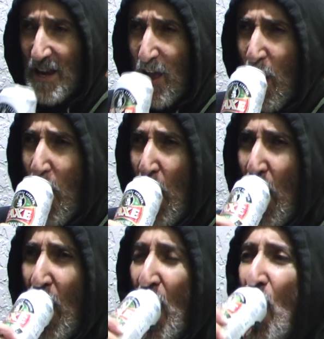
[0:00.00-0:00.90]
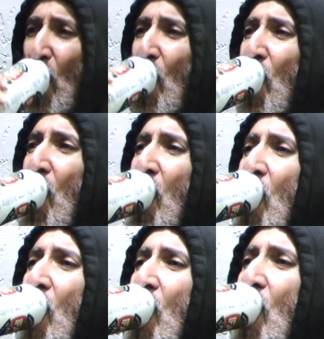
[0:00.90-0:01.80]

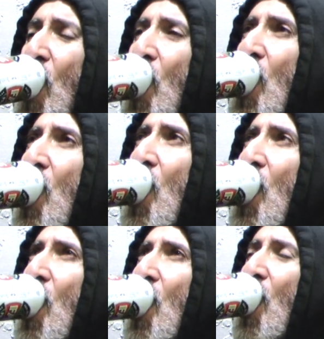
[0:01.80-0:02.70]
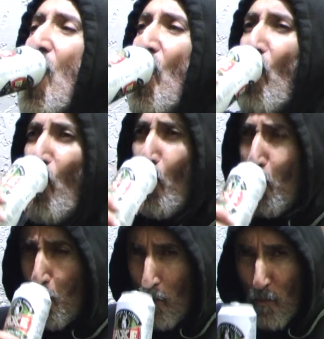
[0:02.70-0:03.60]

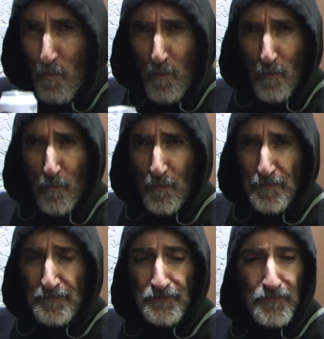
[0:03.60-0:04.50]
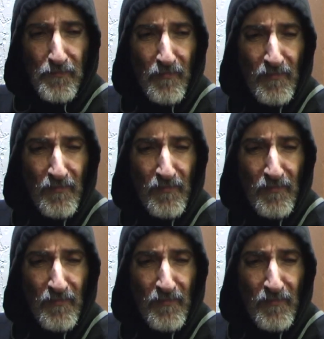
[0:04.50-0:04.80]
(silence)